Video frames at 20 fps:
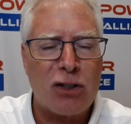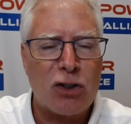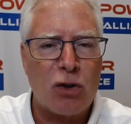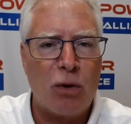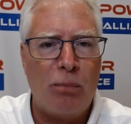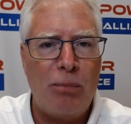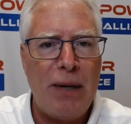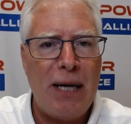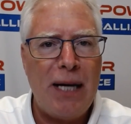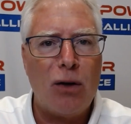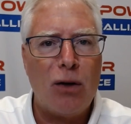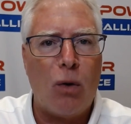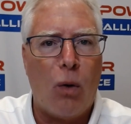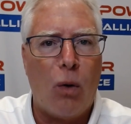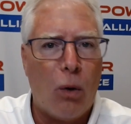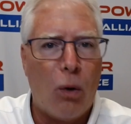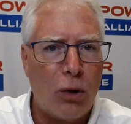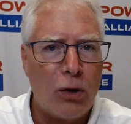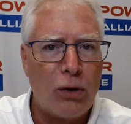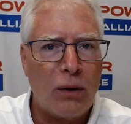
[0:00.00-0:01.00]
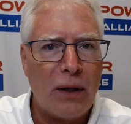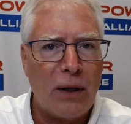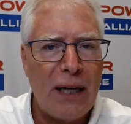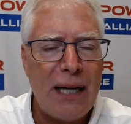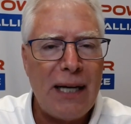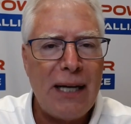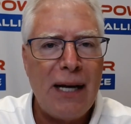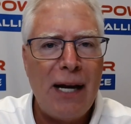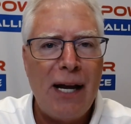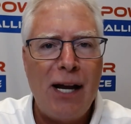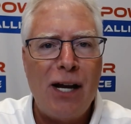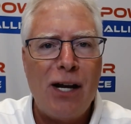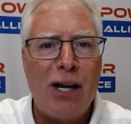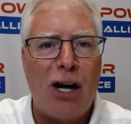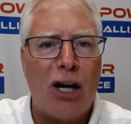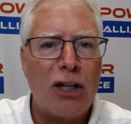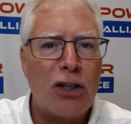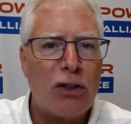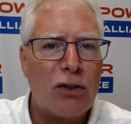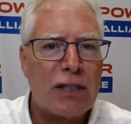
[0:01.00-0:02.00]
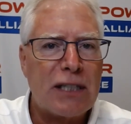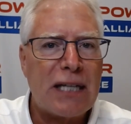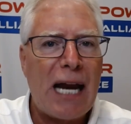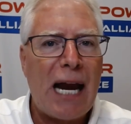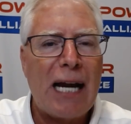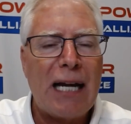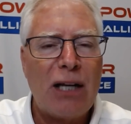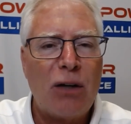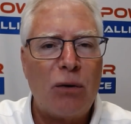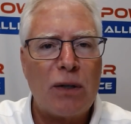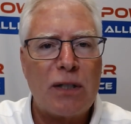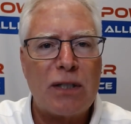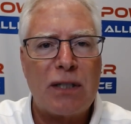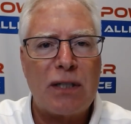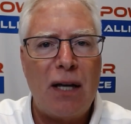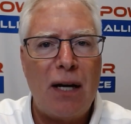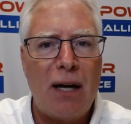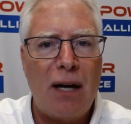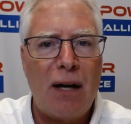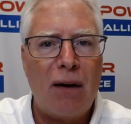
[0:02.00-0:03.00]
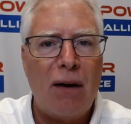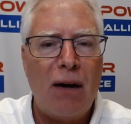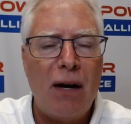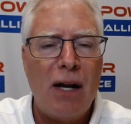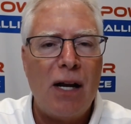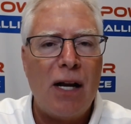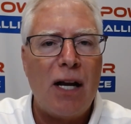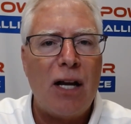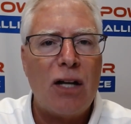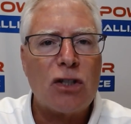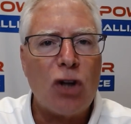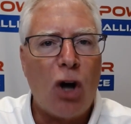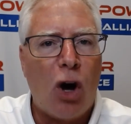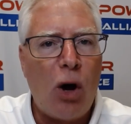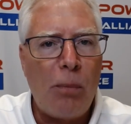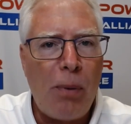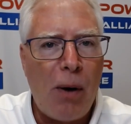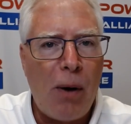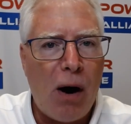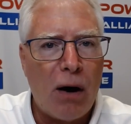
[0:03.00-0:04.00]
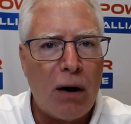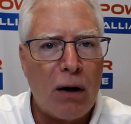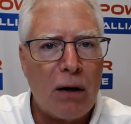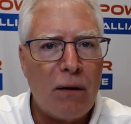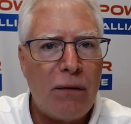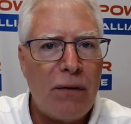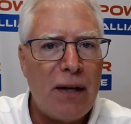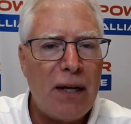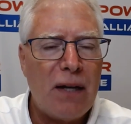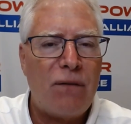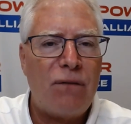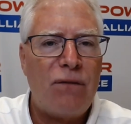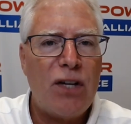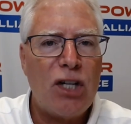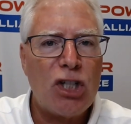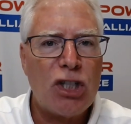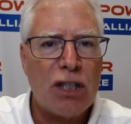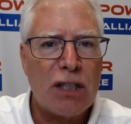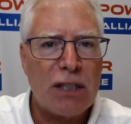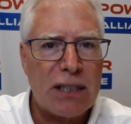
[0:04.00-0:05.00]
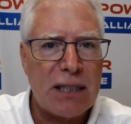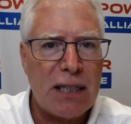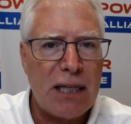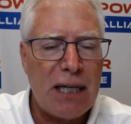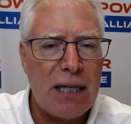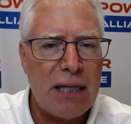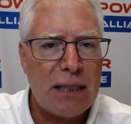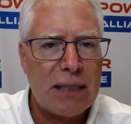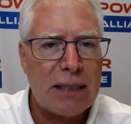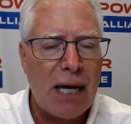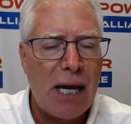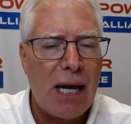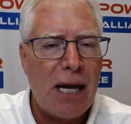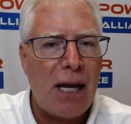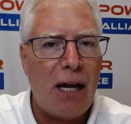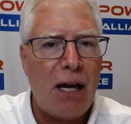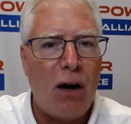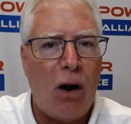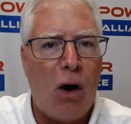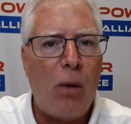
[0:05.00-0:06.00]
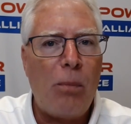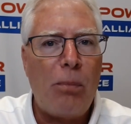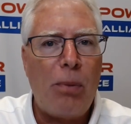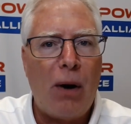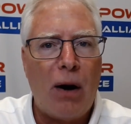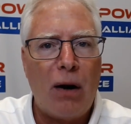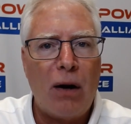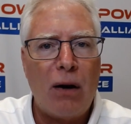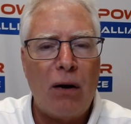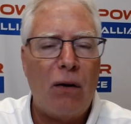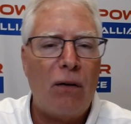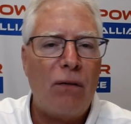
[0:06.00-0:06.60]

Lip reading: So being orderly, understanding what's there is all part of the efficiencies and all part of